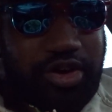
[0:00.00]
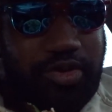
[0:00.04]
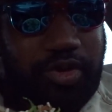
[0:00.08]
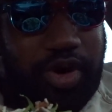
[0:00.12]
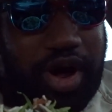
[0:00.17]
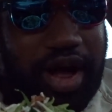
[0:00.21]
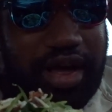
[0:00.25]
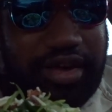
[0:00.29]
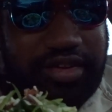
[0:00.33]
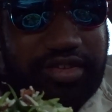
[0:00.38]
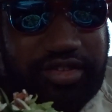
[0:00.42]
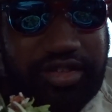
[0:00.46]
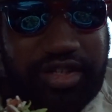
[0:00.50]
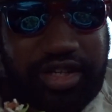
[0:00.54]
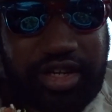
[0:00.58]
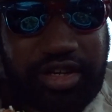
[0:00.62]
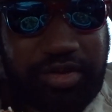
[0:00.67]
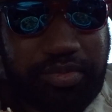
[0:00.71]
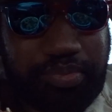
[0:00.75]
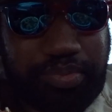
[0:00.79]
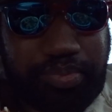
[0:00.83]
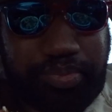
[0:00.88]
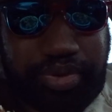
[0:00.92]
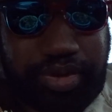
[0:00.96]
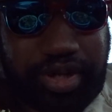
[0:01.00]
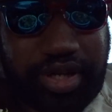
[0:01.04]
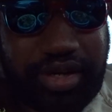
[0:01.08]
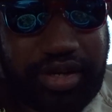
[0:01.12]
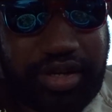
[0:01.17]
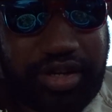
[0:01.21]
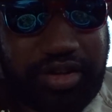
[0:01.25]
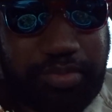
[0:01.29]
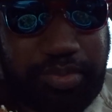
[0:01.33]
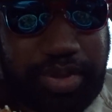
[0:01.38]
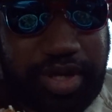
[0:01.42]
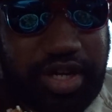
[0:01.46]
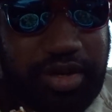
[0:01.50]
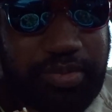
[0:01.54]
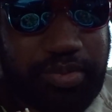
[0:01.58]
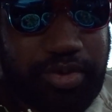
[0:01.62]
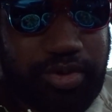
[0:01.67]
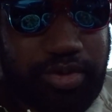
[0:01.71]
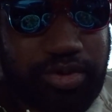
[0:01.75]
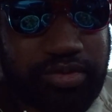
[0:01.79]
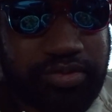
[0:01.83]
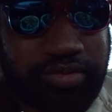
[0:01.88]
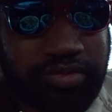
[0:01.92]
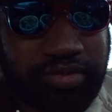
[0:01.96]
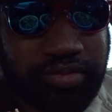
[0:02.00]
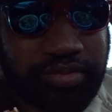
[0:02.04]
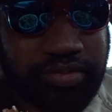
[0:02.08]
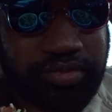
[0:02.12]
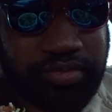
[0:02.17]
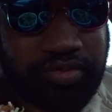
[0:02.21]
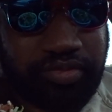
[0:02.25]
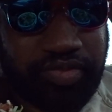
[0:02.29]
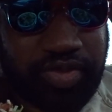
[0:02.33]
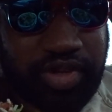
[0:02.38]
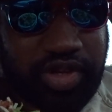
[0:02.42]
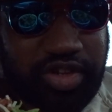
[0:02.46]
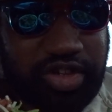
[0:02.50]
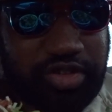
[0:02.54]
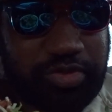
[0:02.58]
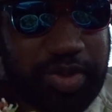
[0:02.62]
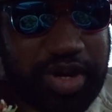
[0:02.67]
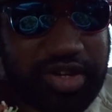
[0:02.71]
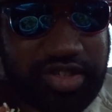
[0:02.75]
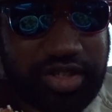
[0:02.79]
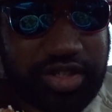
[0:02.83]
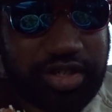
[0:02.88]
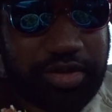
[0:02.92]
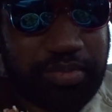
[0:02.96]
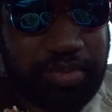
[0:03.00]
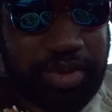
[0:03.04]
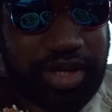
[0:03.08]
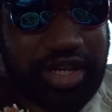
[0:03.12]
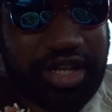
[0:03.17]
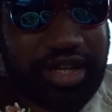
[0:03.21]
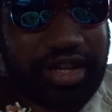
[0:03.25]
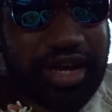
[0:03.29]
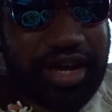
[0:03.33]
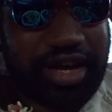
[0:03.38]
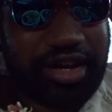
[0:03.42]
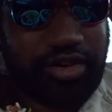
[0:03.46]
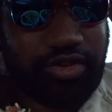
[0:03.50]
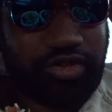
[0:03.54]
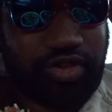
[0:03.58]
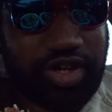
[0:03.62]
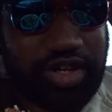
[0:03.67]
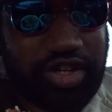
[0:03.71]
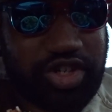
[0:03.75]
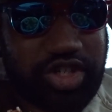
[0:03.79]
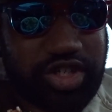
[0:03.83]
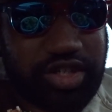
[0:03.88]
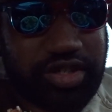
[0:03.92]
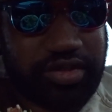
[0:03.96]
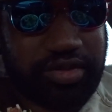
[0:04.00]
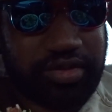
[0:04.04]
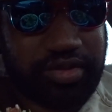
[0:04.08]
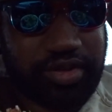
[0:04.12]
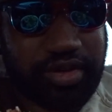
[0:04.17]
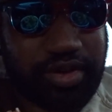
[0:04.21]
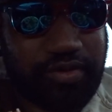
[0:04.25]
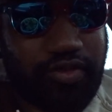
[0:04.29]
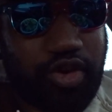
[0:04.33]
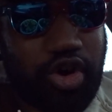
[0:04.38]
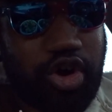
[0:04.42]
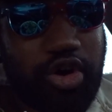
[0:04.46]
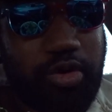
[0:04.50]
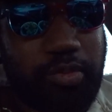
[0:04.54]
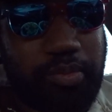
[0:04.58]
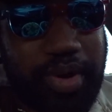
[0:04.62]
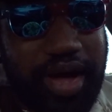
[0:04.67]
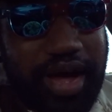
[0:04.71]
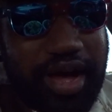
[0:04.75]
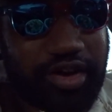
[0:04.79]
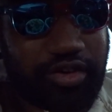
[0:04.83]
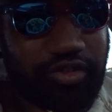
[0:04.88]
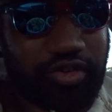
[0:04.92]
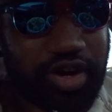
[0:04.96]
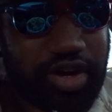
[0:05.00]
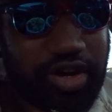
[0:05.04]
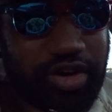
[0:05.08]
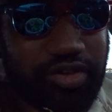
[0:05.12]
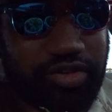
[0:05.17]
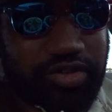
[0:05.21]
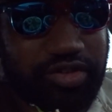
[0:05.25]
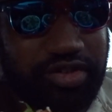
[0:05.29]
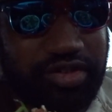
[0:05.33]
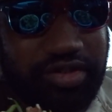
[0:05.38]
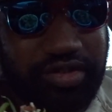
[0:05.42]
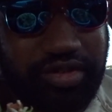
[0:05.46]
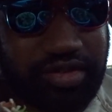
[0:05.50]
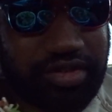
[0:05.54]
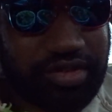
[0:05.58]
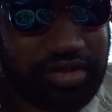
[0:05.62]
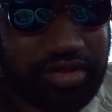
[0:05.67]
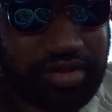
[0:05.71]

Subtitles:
Well, I've seen plenty of people, especially in the Mid-Atlantic region, of all backgrounds,